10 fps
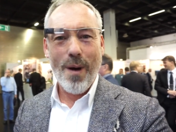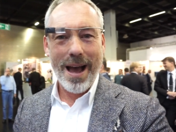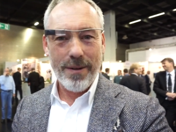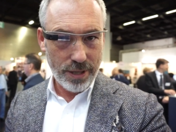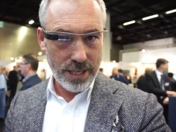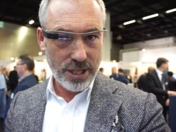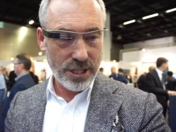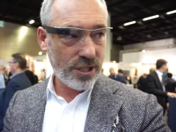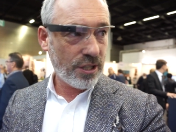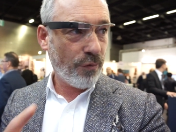Wow, but this
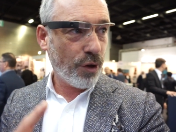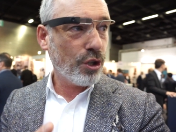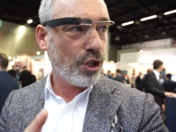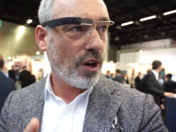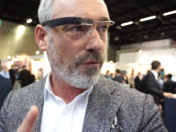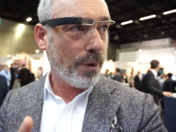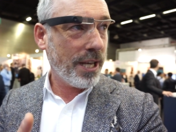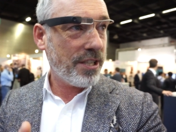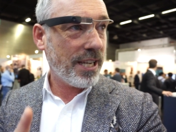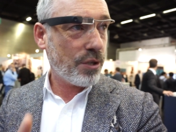is the future of
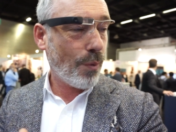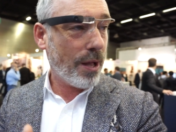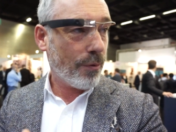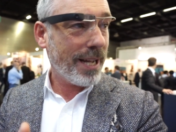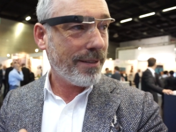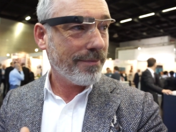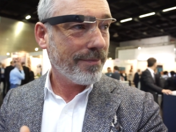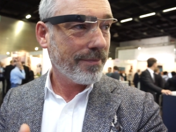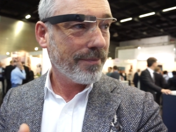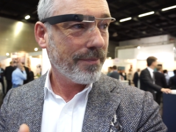policing as well, right?
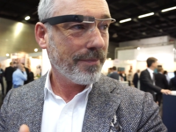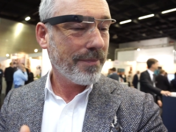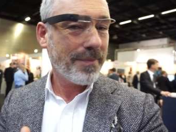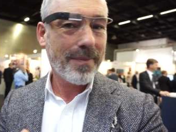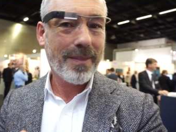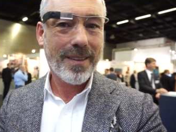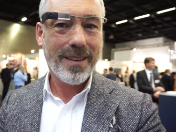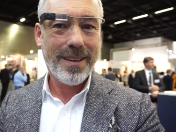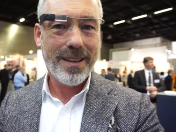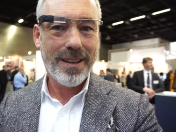Yeah, or
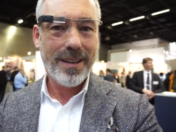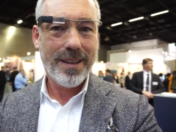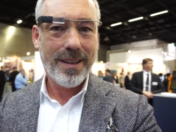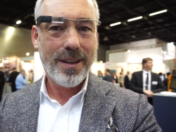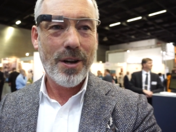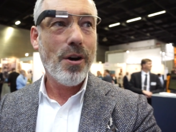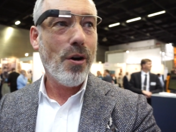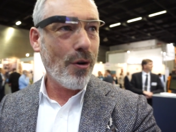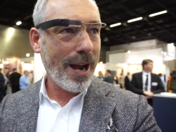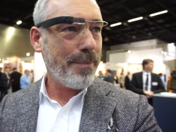
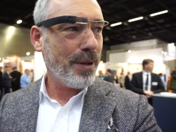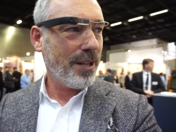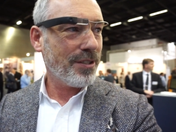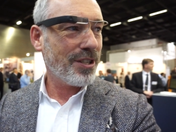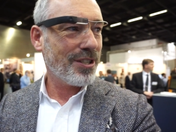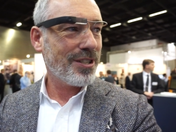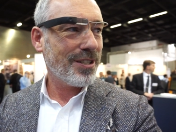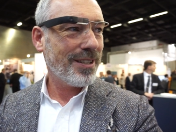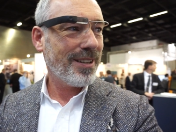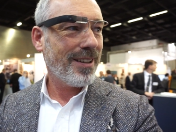ambulances. Or ambulances. Yeah.